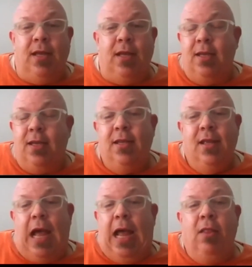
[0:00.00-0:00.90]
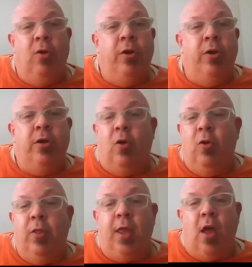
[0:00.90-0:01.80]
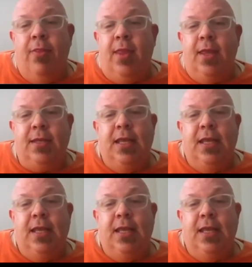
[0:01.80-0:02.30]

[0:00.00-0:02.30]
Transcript: And I learned early on that